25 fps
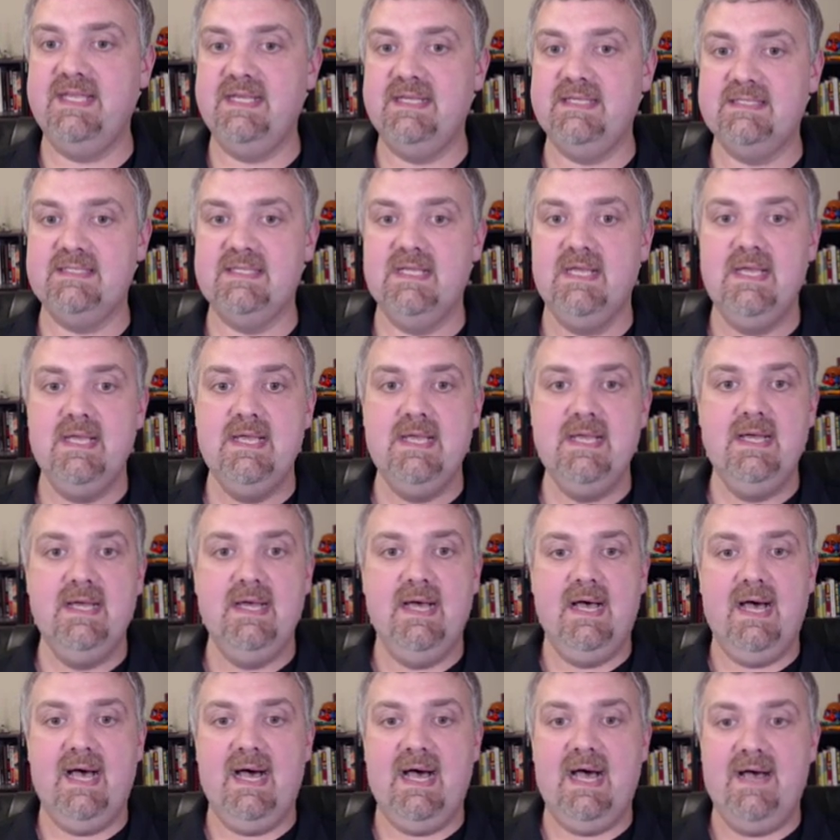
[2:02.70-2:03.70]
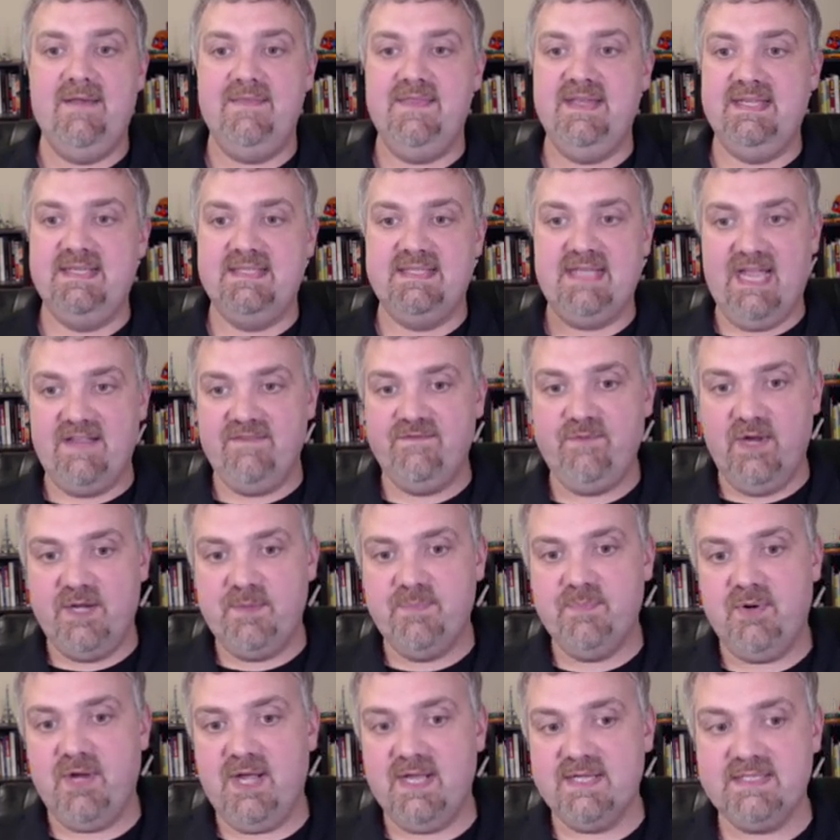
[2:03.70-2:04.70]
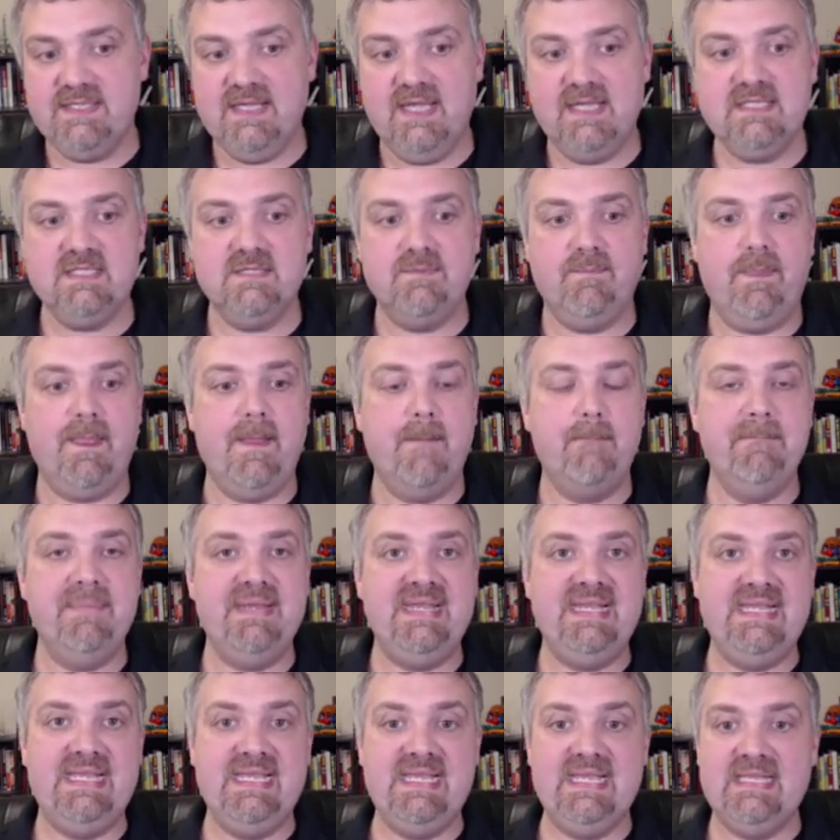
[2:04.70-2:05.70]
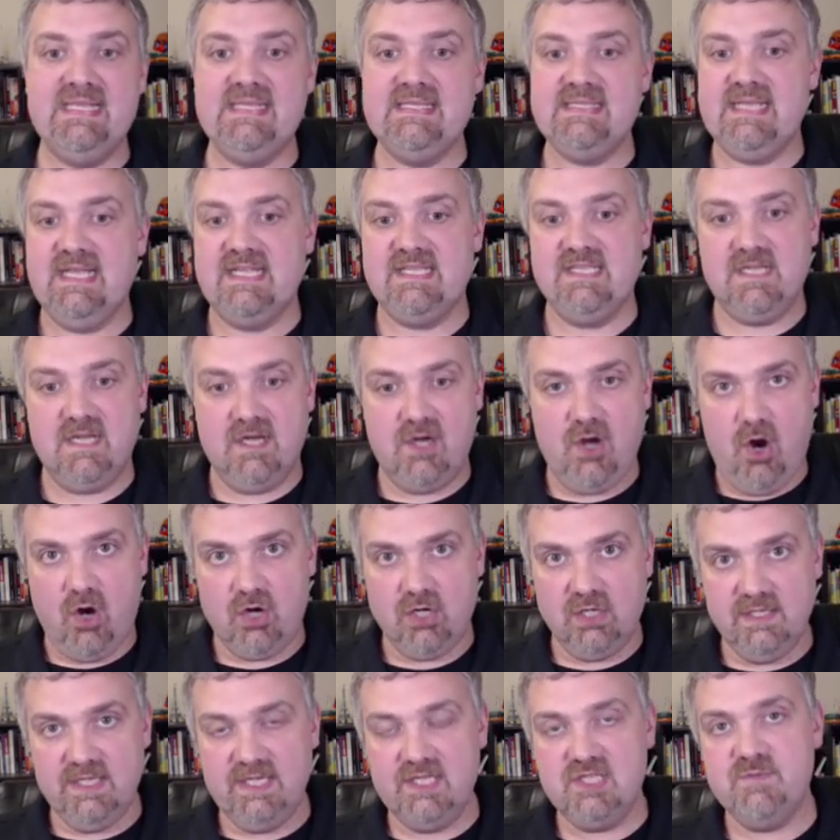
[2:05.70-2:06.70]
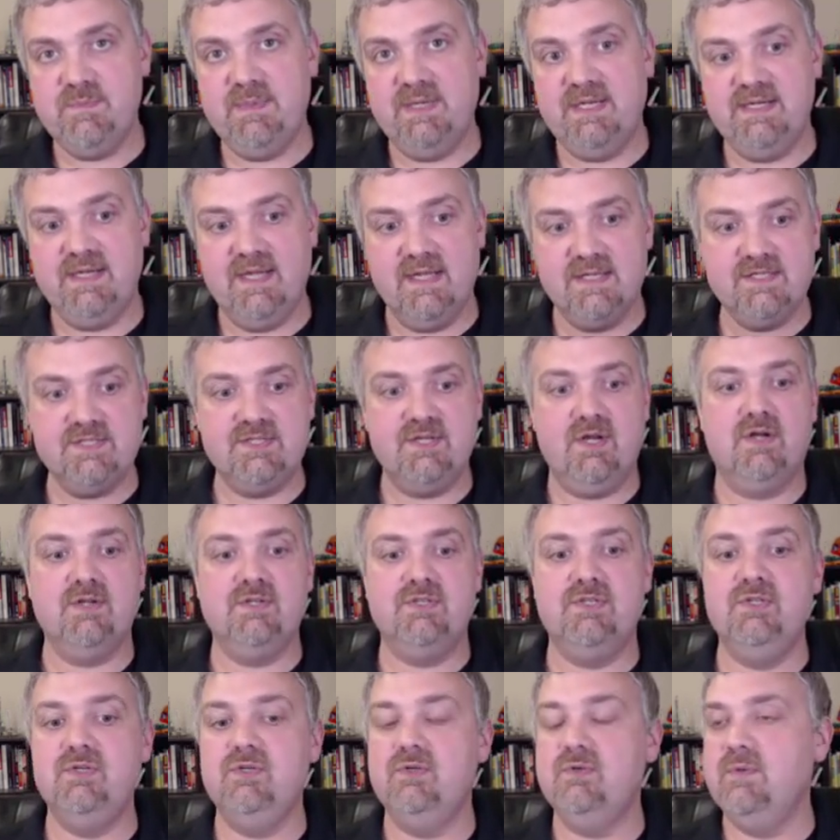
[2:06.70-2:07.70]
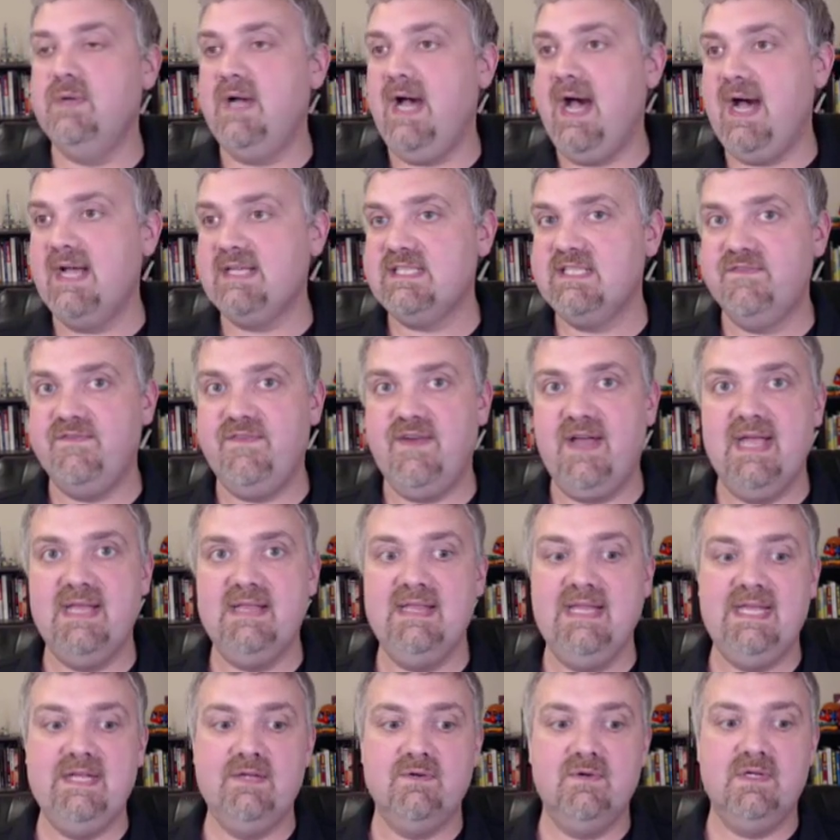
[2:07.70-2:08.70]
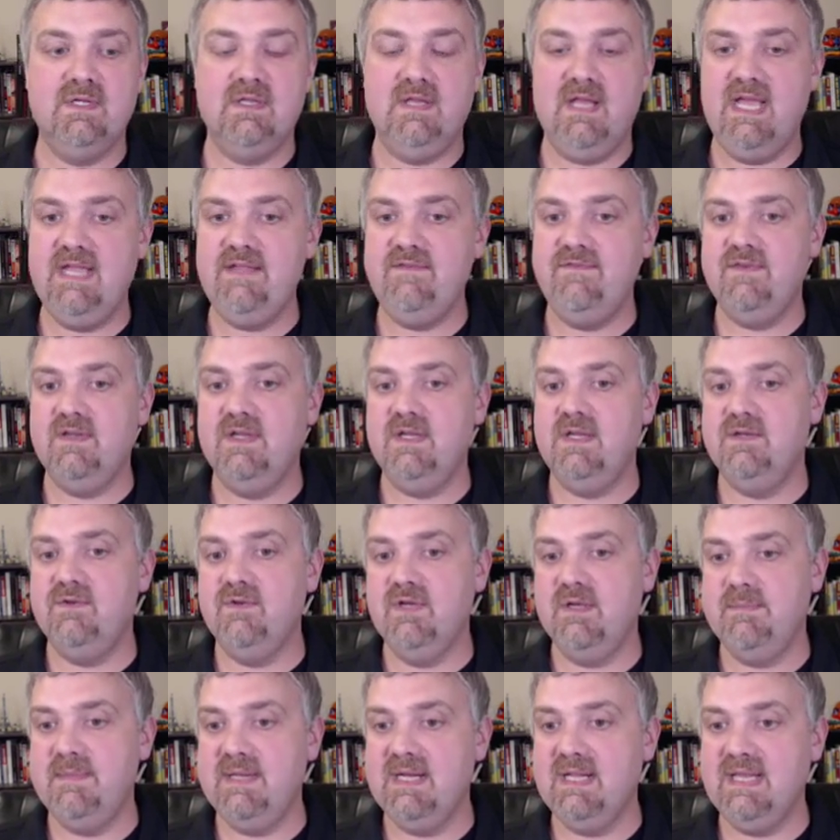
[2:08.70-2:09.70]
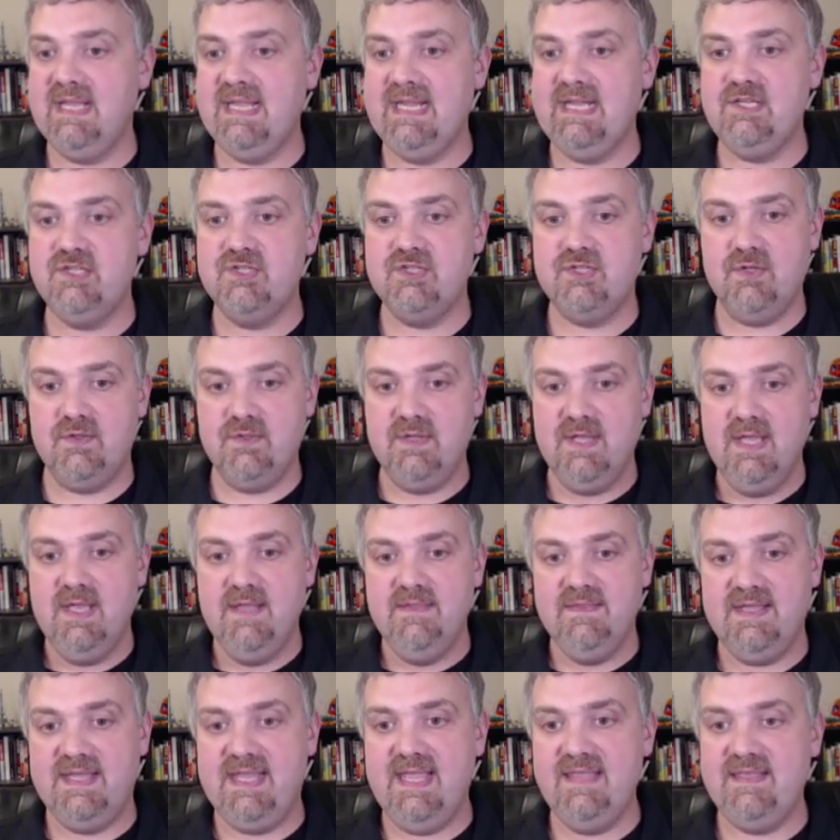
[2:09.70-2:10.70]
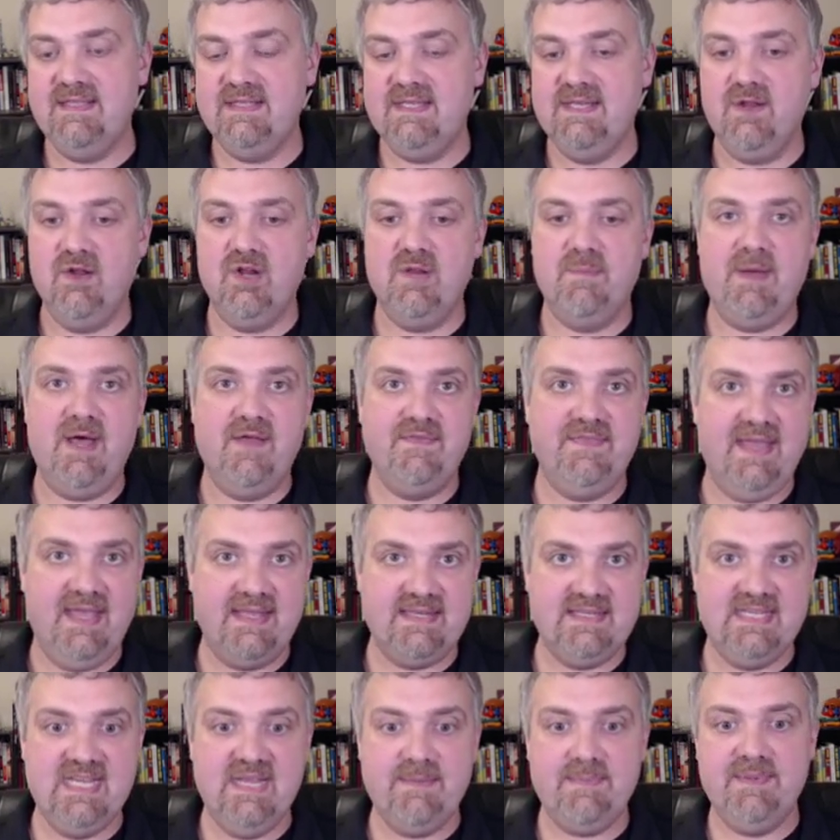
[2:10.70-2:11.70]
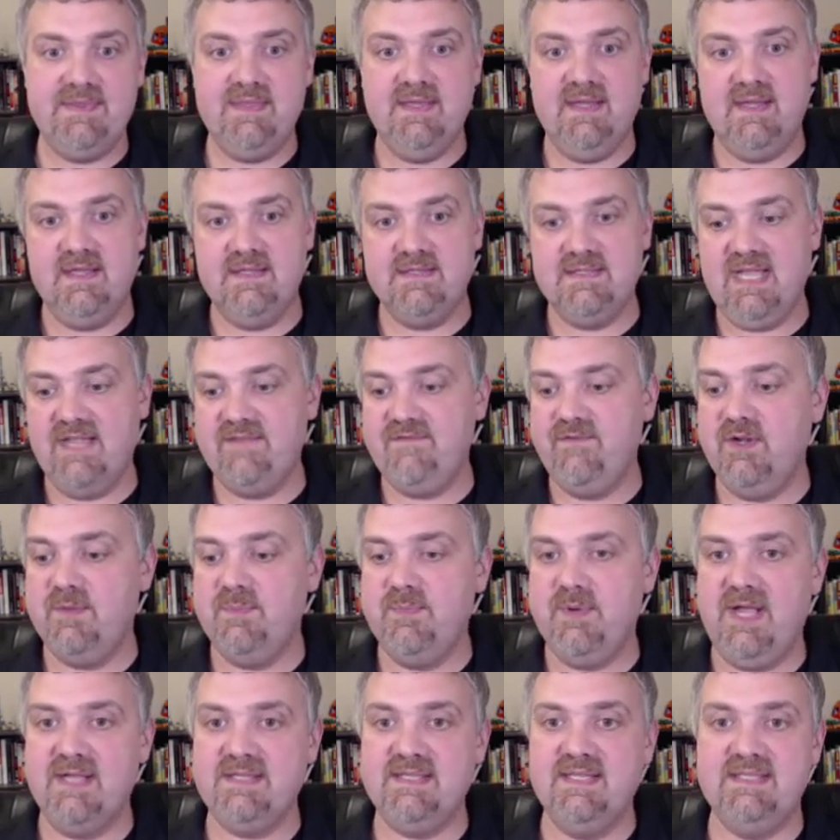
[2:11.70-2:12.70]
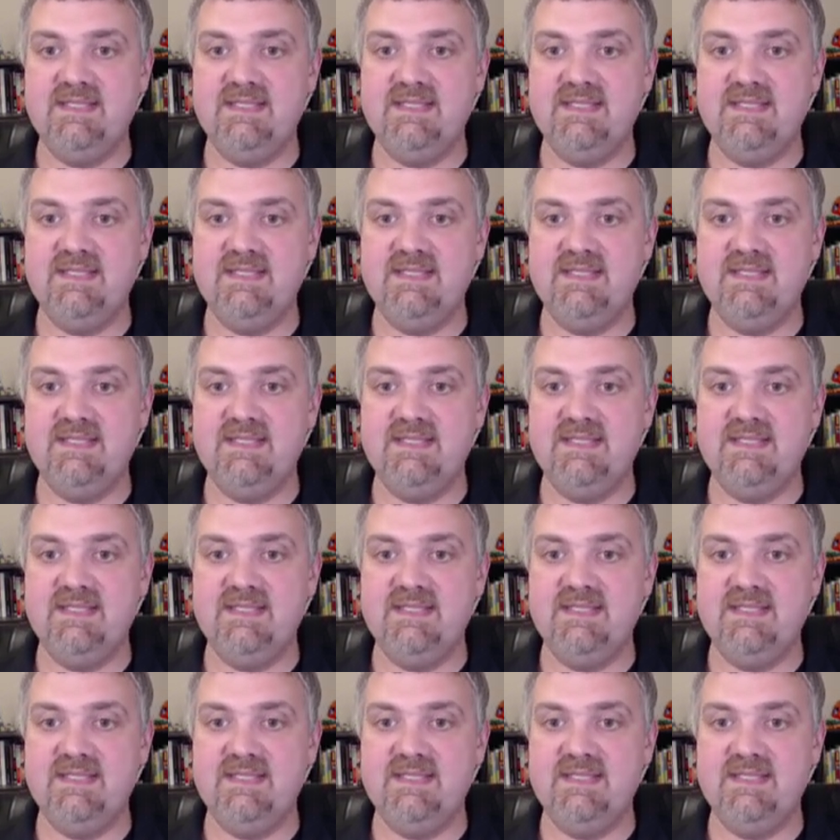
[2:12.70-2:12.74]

of things. Uh, the xiphoid process begins as cartilage, but it does start to ossify later in life uh, during middle age. So the key thing to note about that tip of the xiphoid